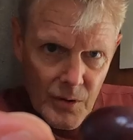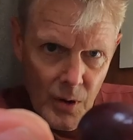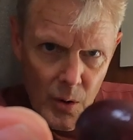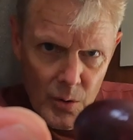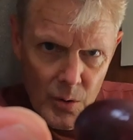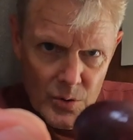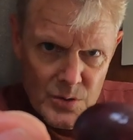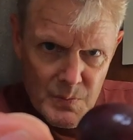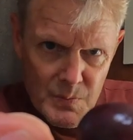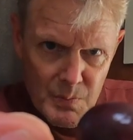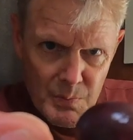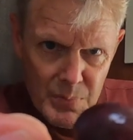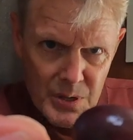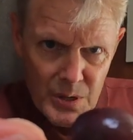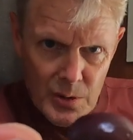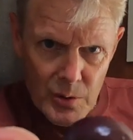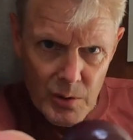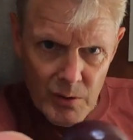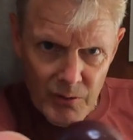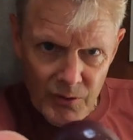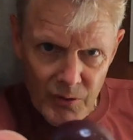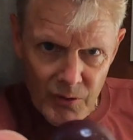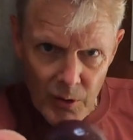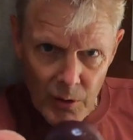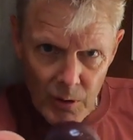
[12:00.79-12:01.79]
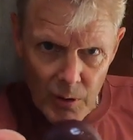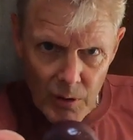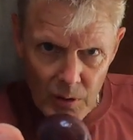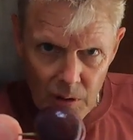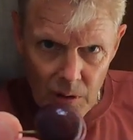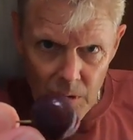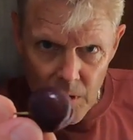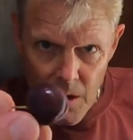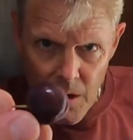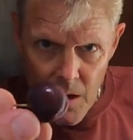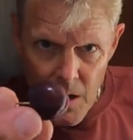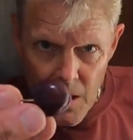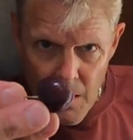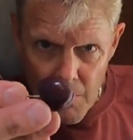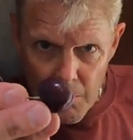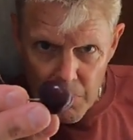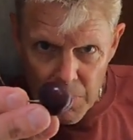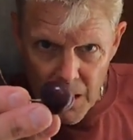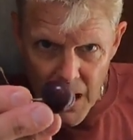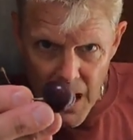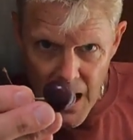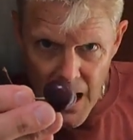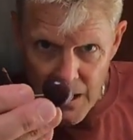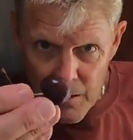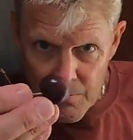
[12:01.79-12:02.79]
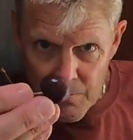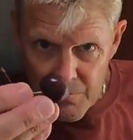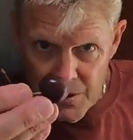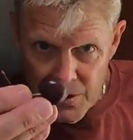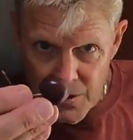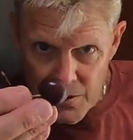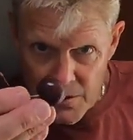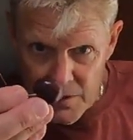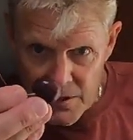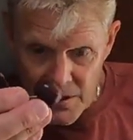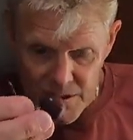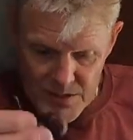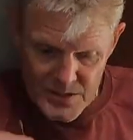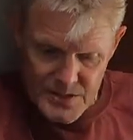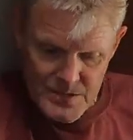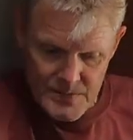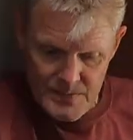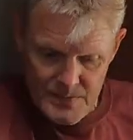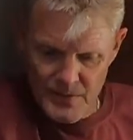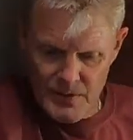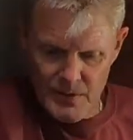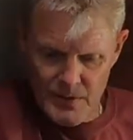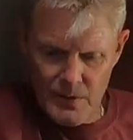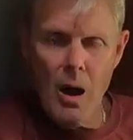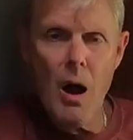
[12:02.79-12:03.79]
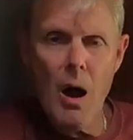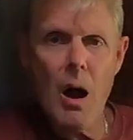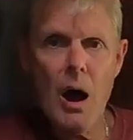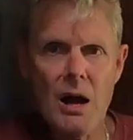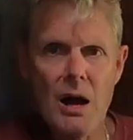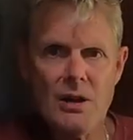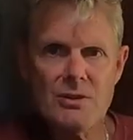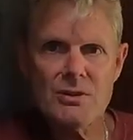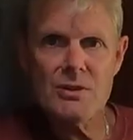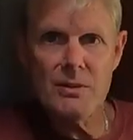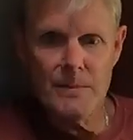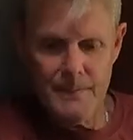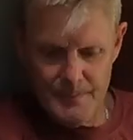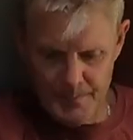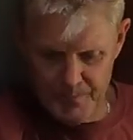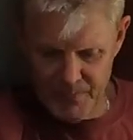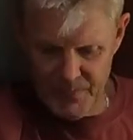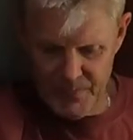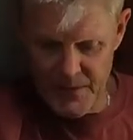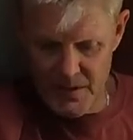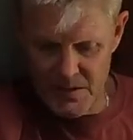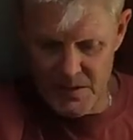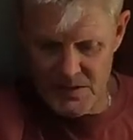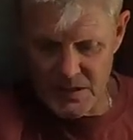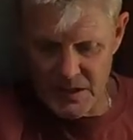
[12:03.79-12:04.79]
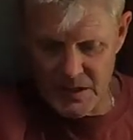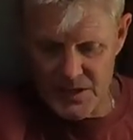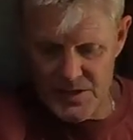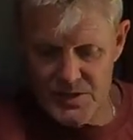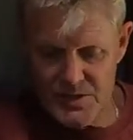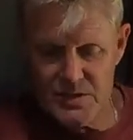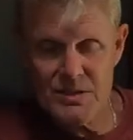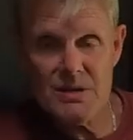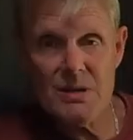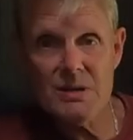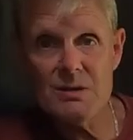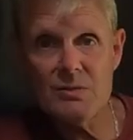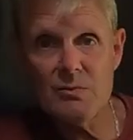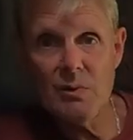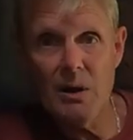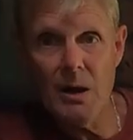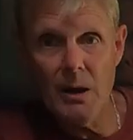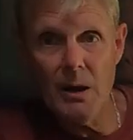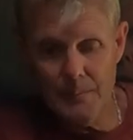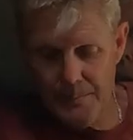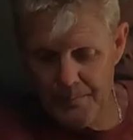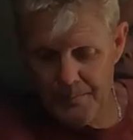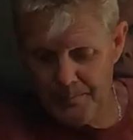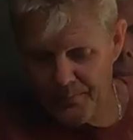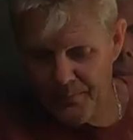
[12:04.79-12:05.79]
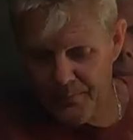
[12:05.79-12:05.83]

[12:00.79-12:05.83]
those beautiful black beauties. They're awesome. Delicious as well.